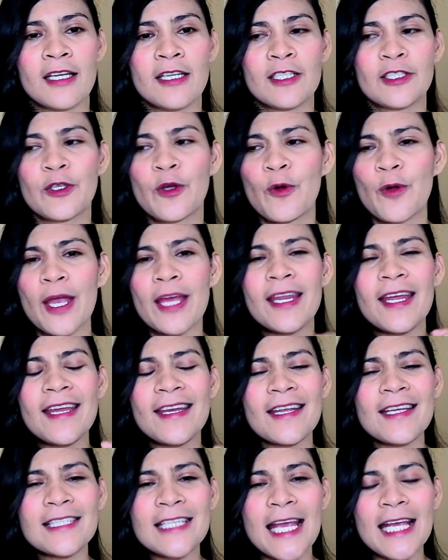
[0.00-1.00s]
So it
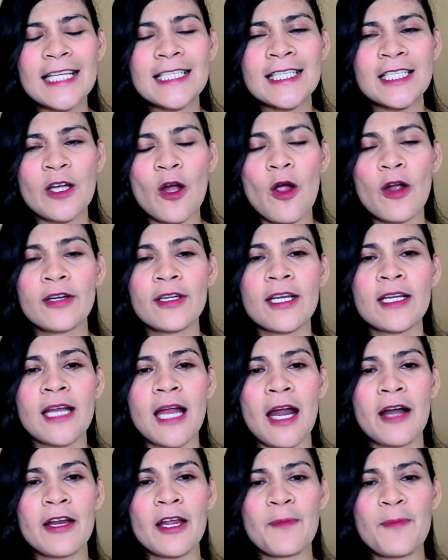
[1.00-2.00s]
is
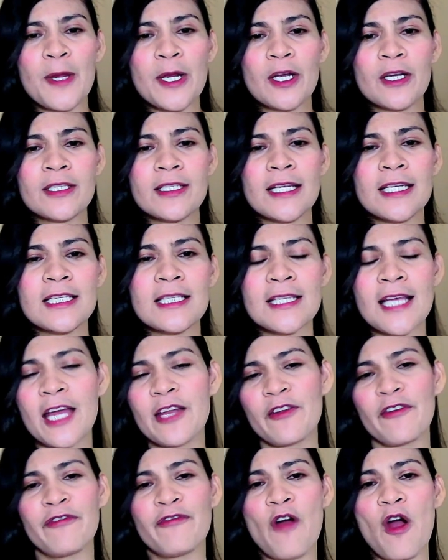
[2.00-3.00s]
extraordinary because
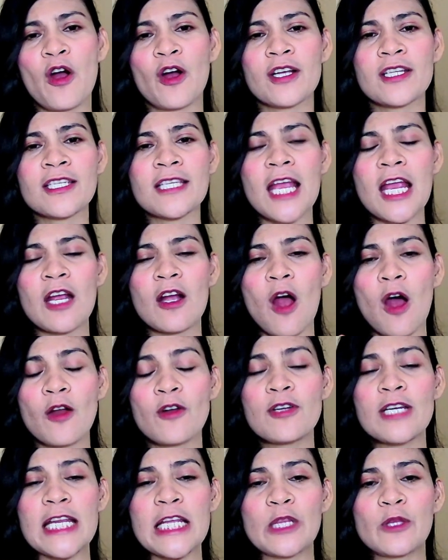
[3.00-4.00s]
instead of focusing
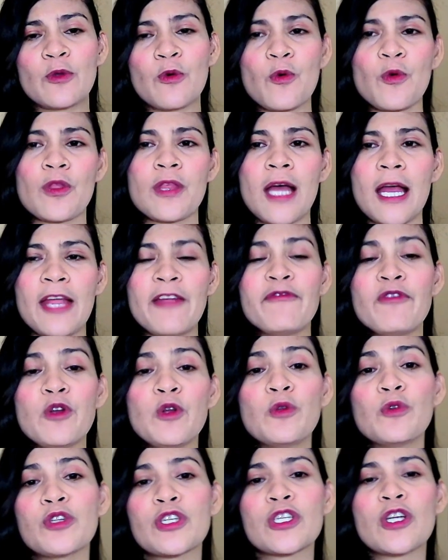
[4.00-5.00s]
only to the
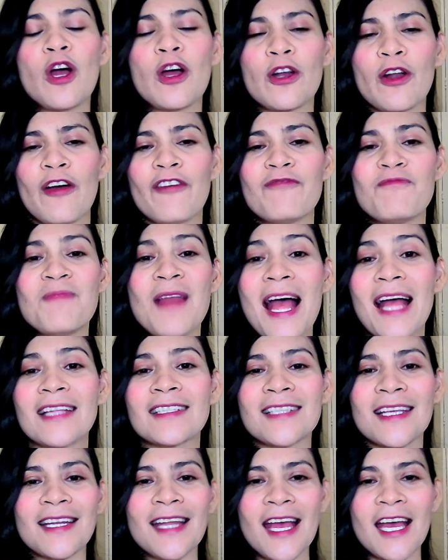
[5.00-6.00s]
evolution of
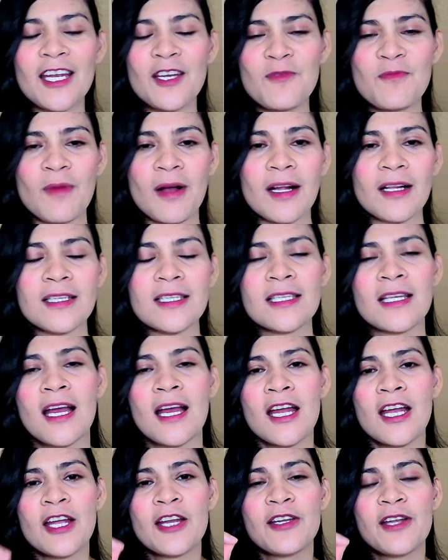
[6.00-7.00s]
plants and animals,
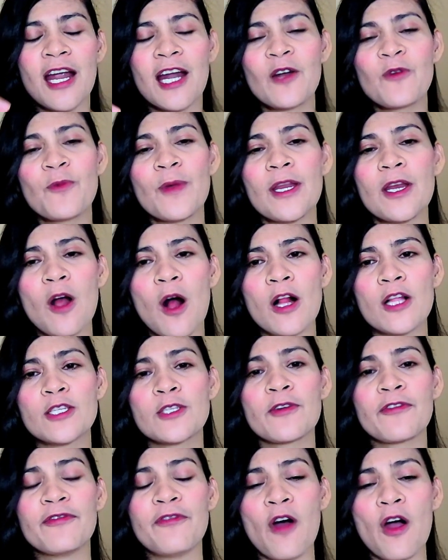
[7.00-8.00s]
Darwin
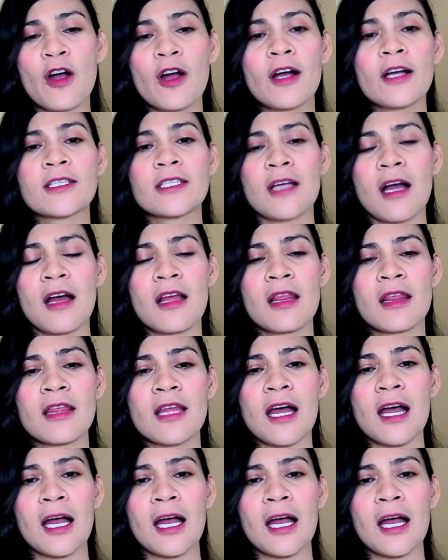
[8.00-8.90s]
also focused on